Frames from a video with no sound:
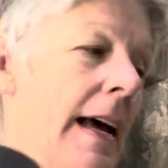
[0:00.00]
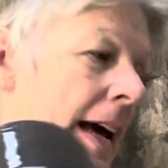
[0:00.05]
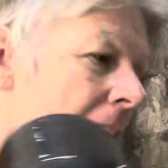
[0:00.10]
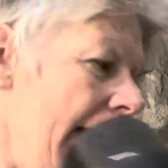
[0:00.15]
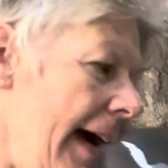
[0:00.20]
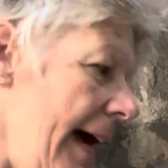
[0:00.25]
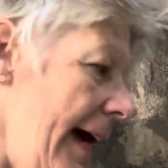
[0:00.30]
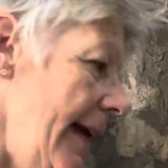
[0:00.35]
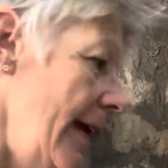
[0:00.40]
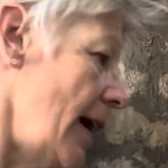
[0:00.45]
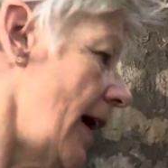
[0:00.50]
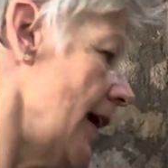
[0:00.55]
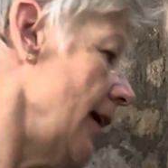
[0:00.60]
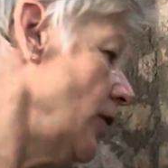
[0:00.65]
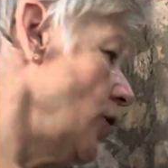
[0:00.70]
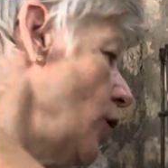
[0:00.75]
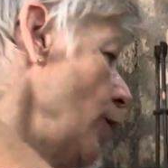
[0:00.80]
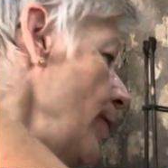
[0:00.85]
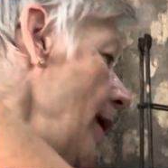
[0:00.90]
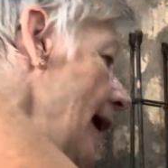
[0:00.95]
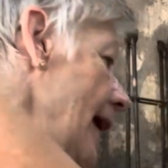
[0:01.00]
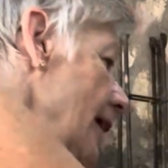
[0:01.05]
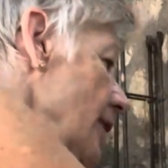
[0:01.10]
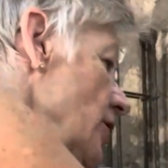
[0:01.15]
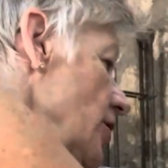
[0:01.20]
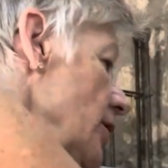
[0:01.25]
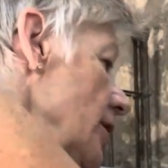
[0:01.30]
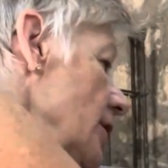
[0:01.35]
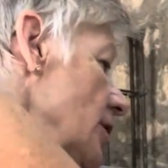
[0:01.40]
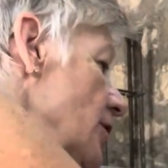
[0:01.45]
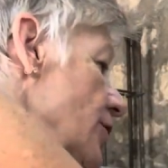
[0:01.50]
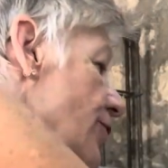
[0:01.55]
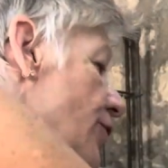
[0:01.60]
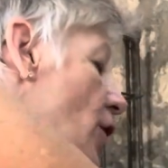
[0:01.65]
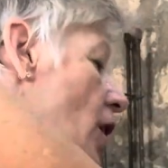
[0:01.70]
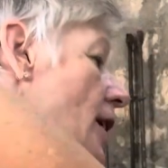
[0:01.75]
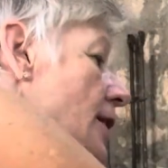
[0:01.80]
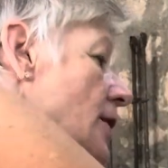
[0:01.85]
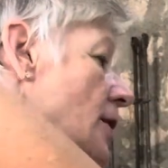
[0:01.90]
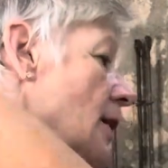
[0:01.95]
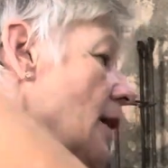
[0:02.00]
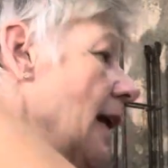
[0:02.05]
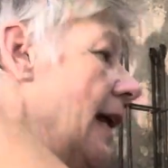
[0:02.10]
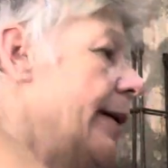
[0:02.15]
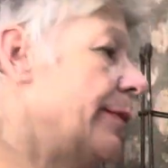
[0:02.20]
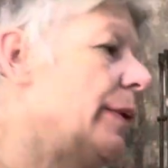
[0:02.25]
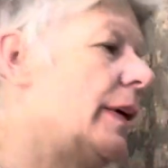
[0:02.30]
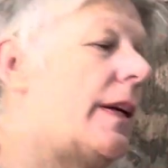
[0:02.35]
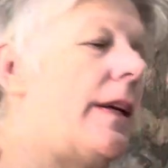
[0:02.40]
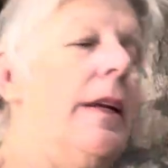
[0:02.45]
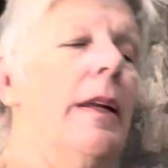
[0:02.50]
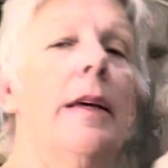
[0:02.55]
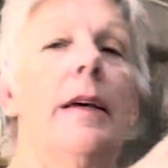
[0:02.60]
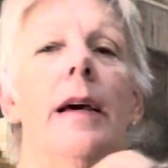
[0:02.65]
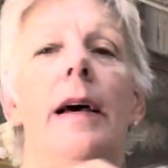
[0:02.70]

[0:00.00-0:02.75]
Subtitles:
And I'll go back to this frosted lemon